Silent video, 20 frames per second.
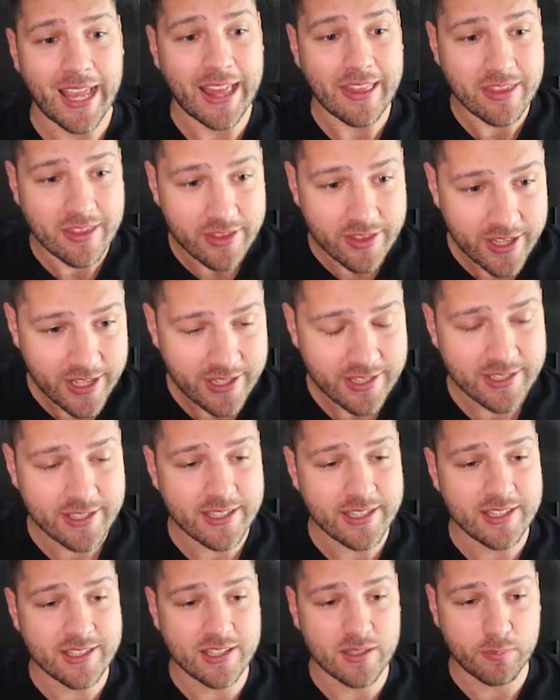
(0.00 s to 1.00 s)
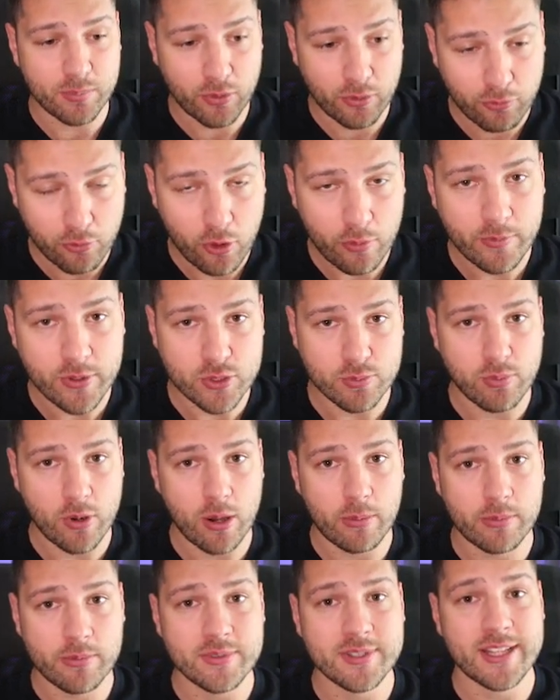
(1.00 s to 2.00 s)
And this is the performance
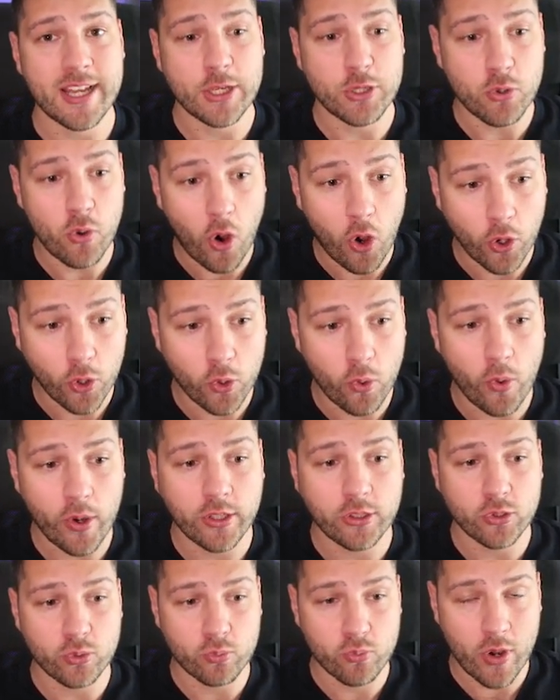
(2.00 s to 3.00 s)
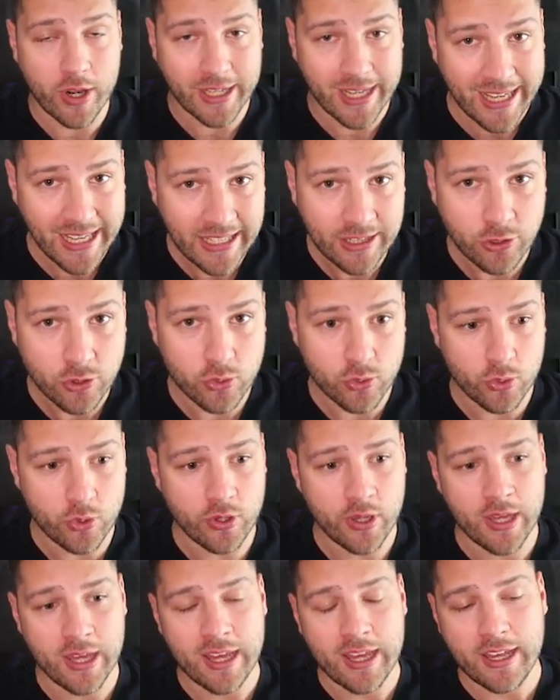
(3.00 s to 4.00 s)
problems that you are going to run
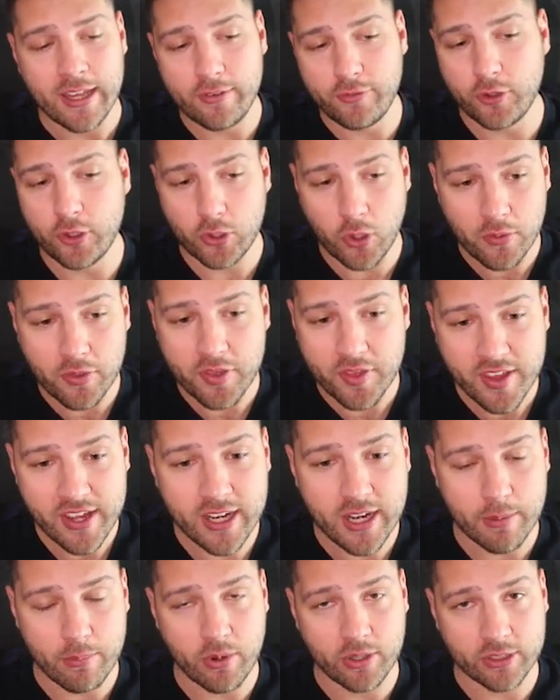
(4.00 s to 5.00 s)
into if you don't think